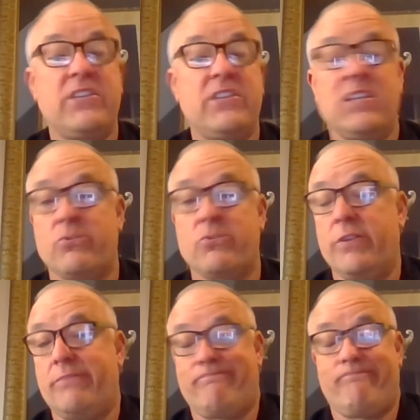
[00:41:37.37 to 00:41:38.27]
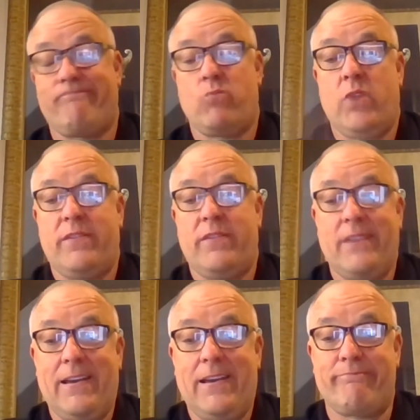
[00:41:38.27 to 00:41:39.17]
this with
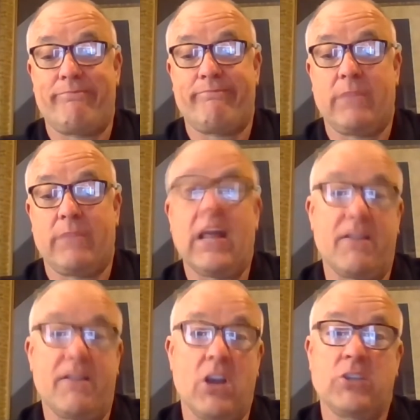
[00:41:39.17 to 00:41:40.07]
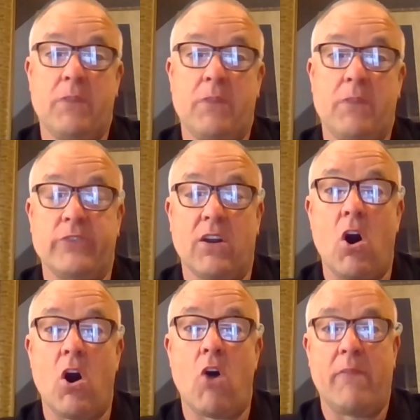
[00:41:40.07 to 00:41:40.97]
a lot of young speakers that
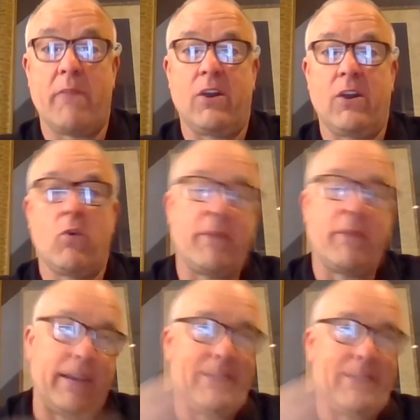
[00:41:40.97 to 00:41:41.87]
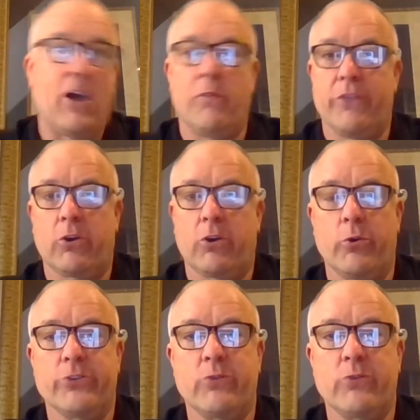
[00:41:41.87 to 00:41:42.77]
call me, you know, want me to help with their
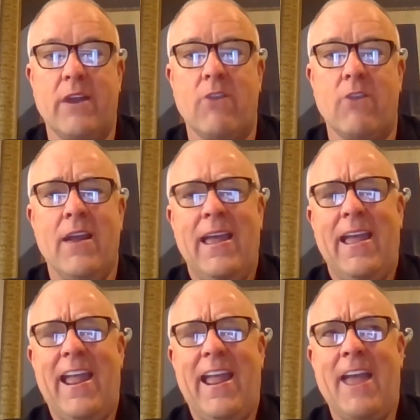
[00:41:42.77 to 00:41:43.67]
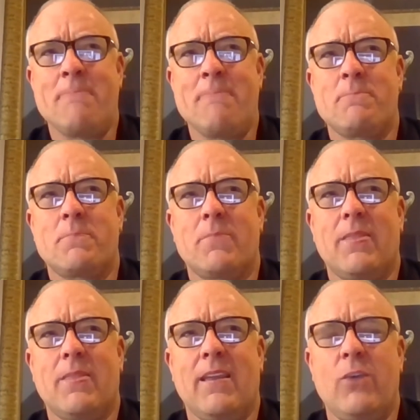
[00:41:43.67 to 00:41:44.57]
careers or whatever. And
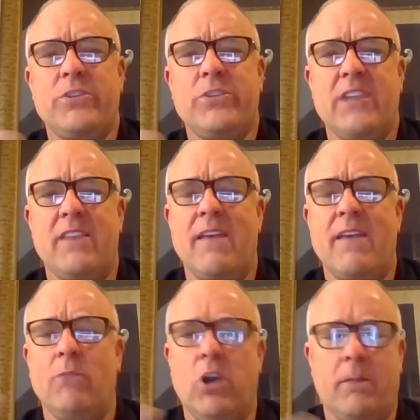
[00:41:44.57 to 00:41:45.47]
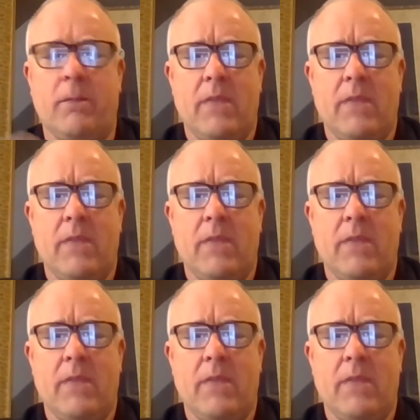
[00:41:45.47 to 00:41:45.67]
I always say to them, look,